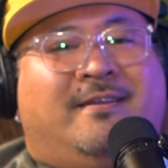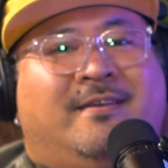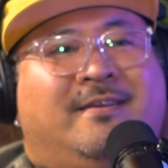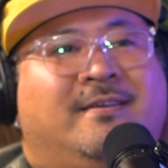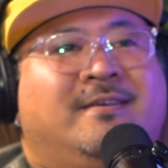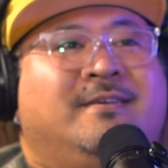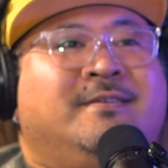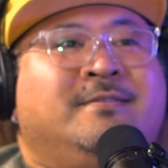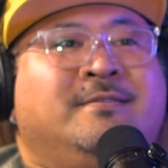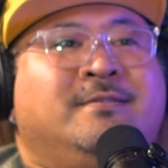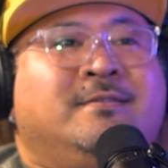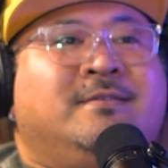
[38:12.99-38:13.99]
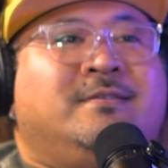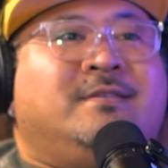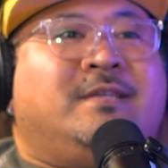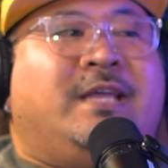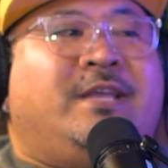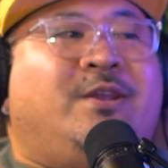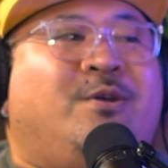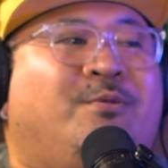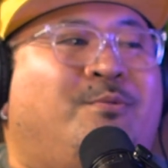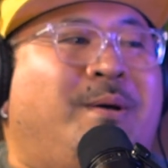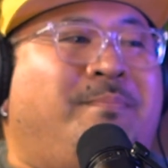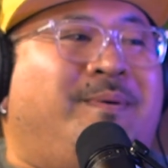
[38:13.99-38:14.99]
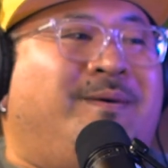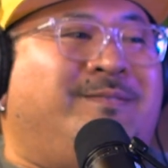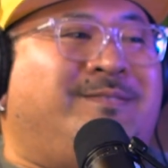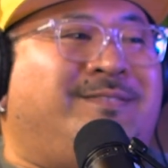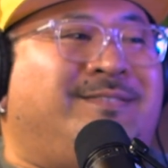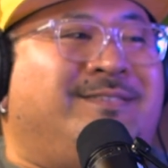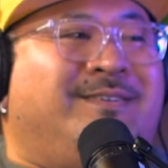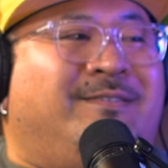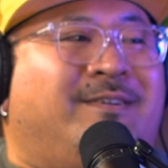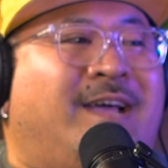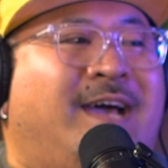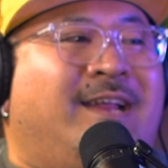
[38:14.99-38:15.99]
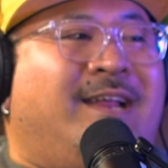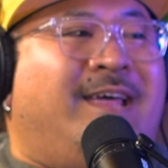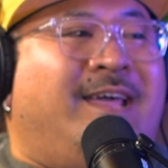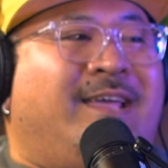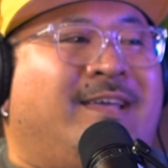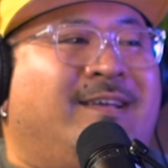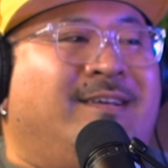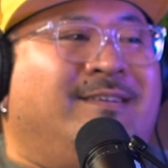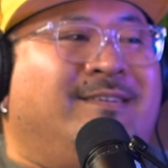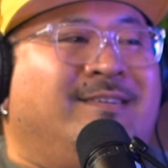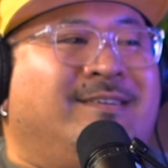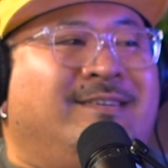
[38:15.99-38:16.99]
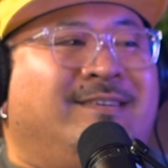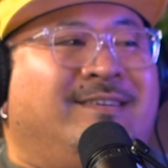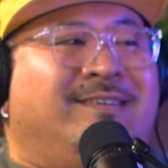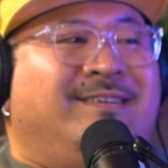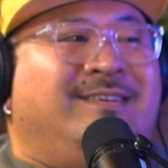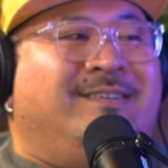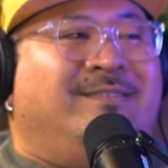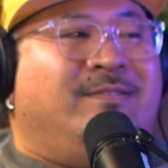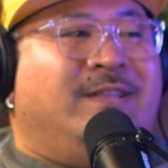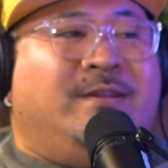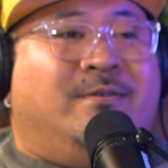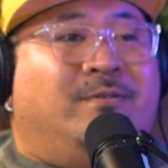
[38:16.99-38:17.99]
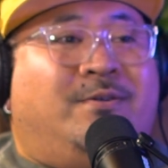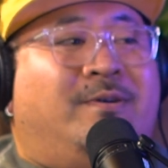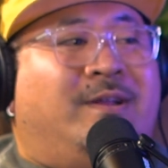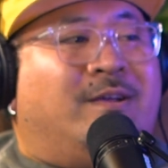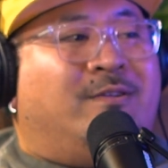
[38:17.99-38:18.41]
Right. And white belts are kind of like, they don't